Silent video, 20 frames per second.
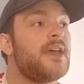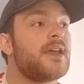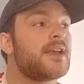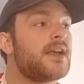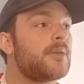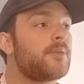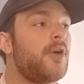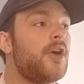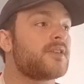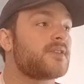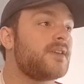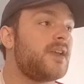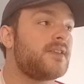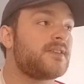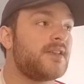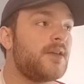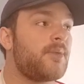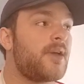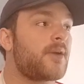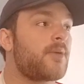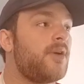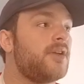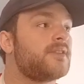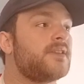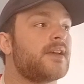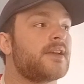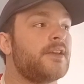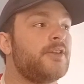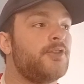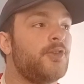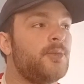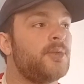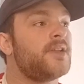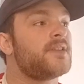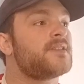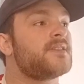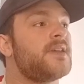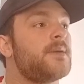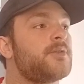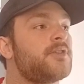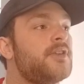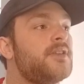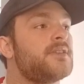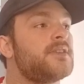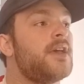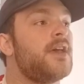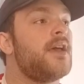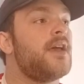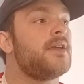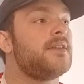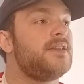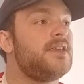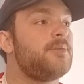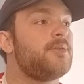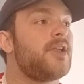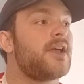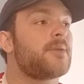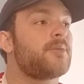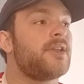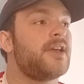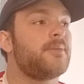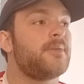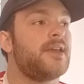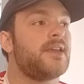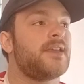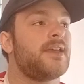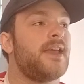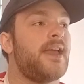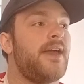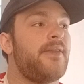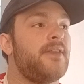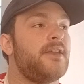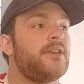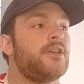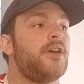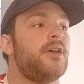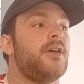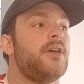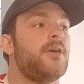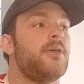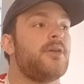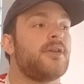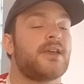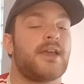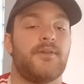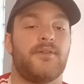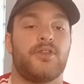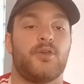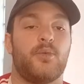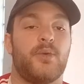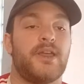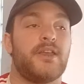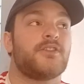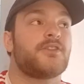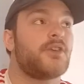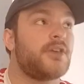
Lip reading: Cut past and stay back while attacking, normal interceptions, deep line playmaker, and then cover the wings.